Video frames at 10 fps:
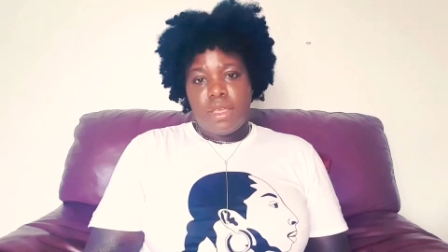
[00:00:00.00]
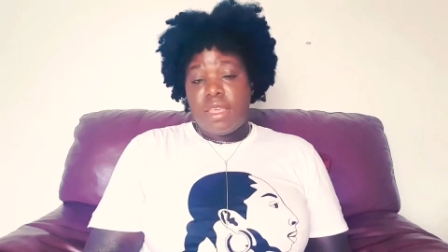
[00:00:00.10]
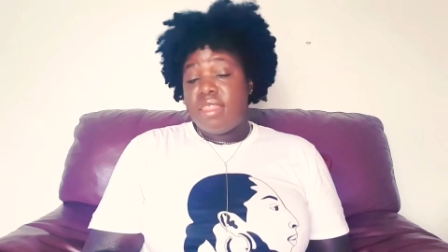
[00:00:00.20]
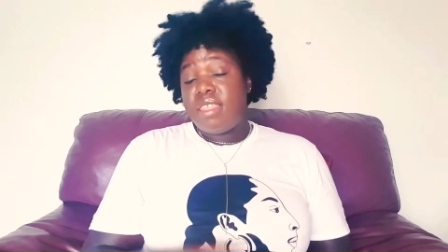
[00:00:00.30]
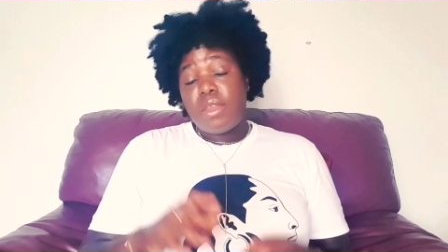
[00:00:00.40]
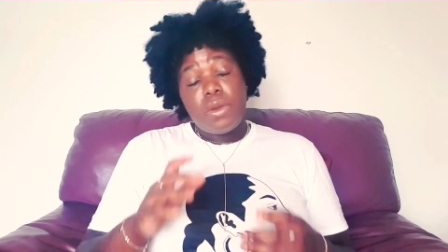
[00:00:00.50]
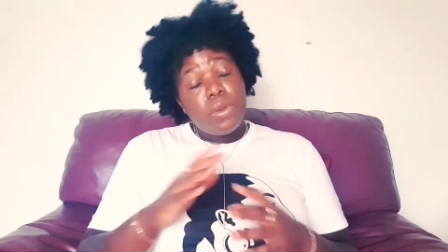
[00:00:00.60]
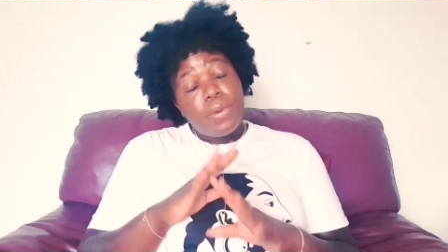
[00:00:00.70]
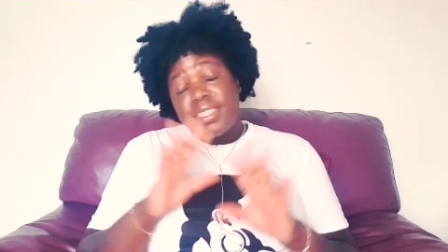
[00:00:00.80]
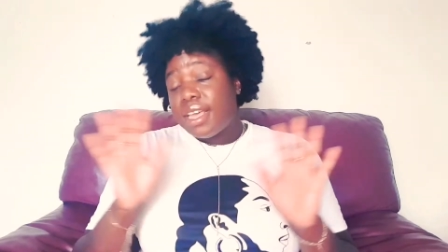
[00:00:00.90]
They don't
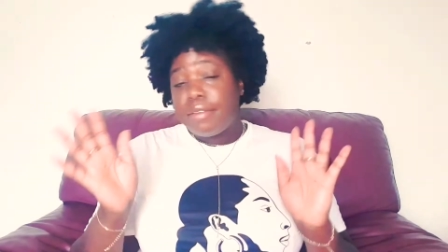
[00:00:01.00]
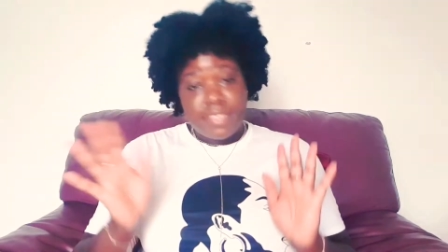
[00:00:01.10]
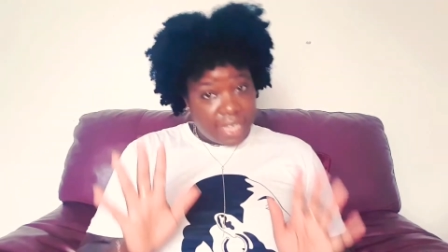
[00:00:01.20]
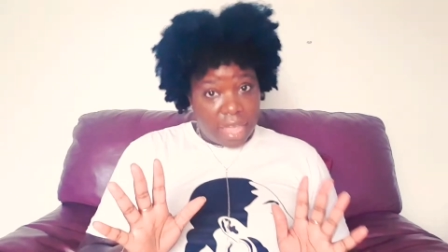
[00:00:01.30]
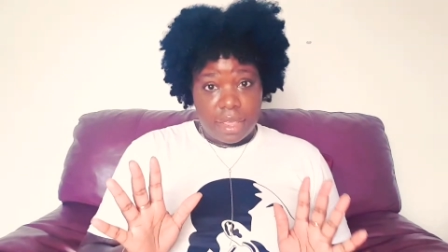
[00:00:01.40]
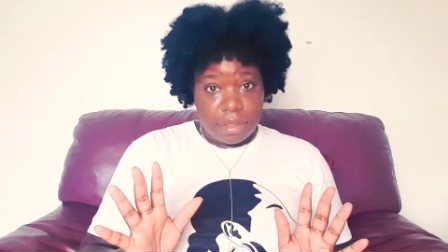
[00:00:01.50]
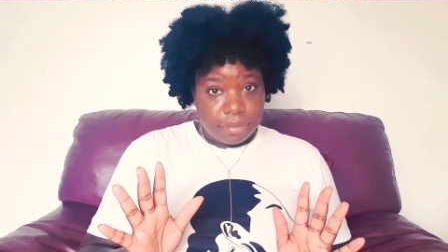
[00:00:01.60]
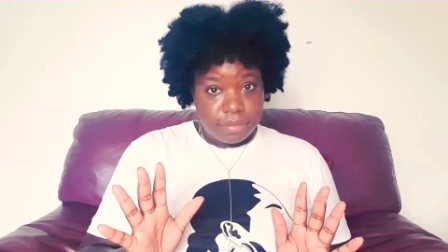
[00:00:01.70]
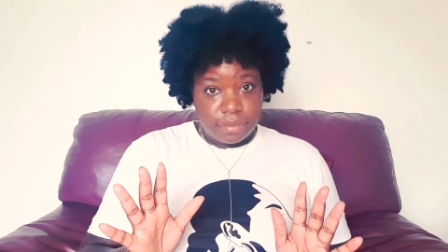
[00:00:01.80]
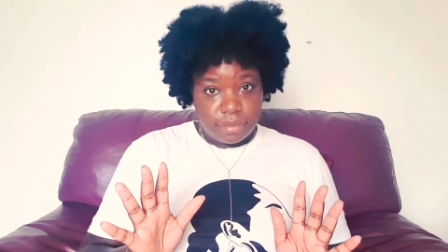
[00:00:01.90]
always have to get it.
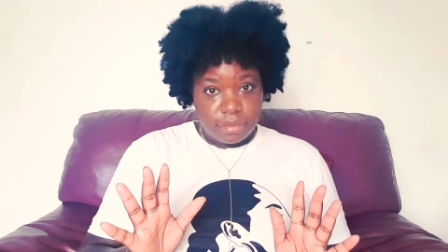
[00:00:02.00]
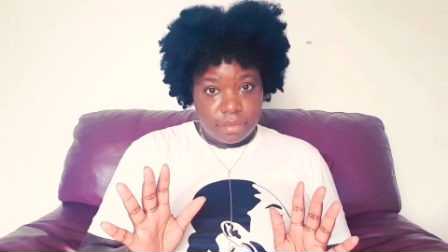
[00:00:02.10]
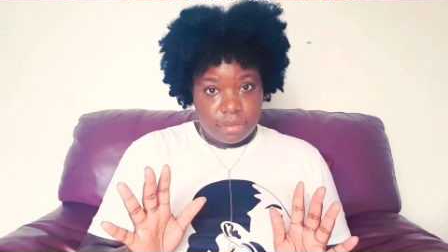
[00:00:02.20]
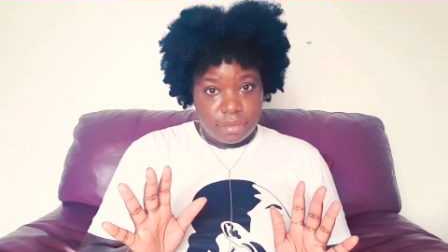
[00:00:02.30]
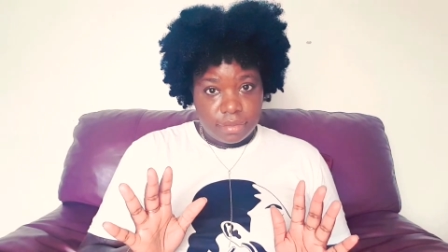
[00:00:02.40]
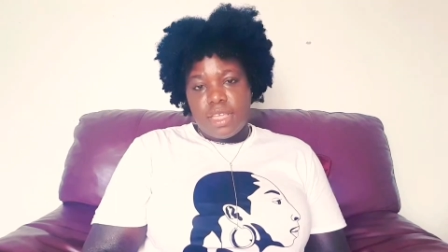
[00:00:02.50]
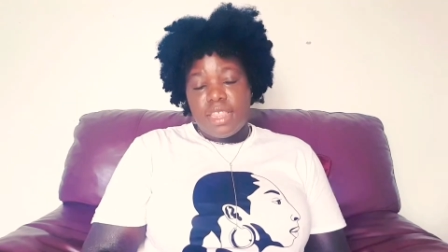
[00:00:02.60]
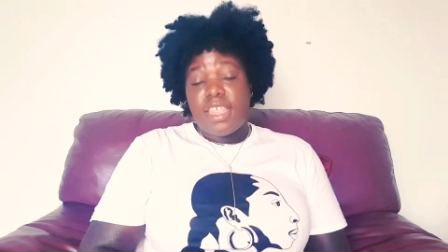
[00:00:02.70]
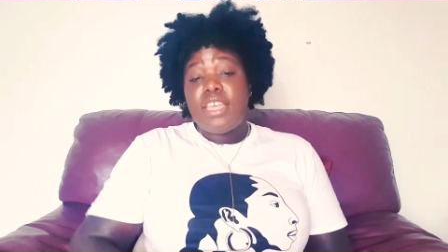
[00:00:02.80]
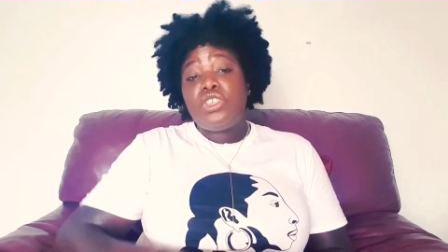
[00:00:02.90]

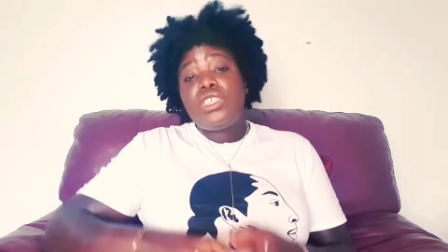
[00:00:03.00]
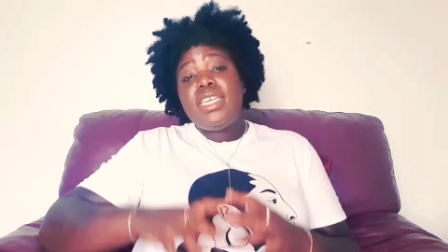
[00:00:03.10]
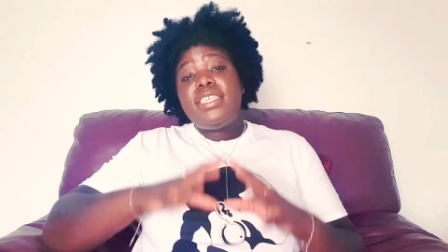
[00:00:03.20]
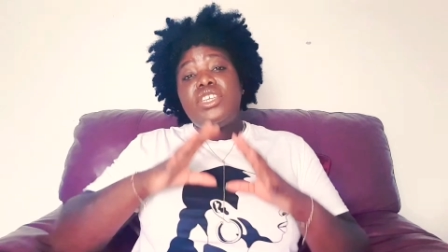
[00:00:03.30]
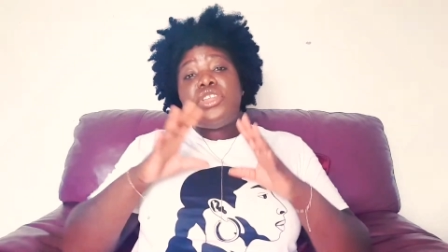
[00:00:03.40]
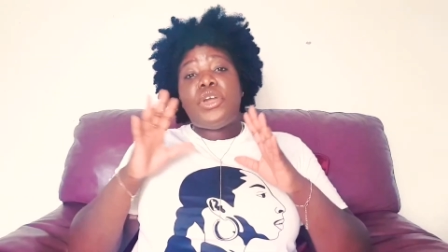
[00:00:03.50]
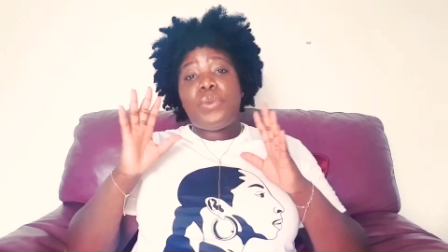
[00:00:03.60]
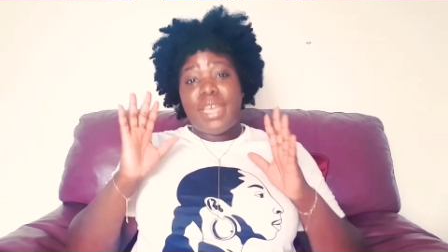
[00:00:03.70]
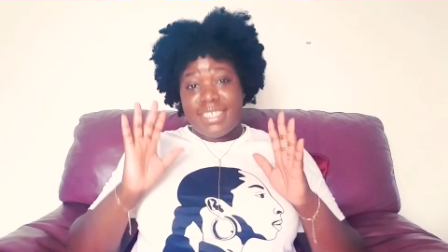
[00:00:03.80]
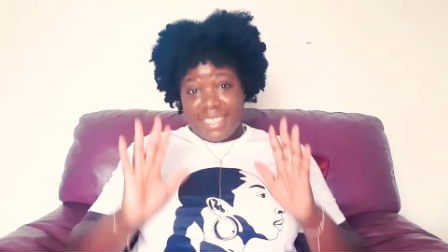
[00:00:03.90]
They just need to know
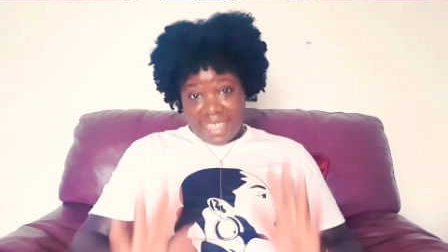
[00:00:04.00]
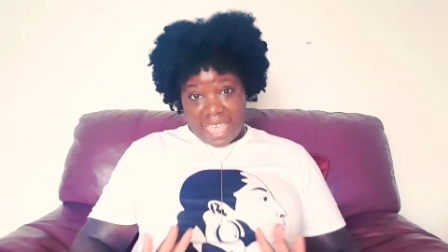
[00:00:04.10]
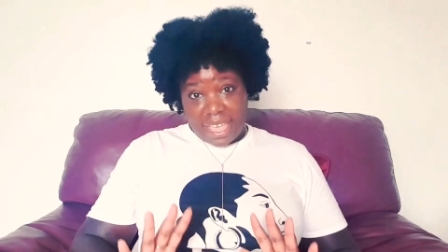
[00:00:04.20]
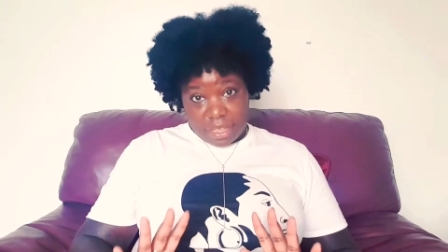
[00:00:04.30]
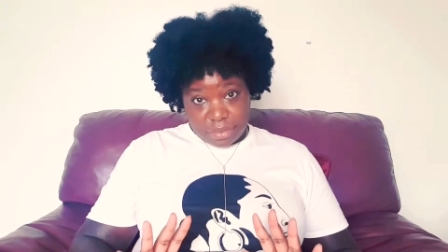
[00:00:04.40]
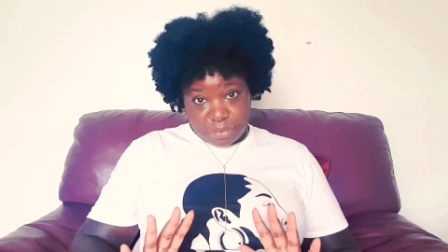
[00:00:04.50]
it's there.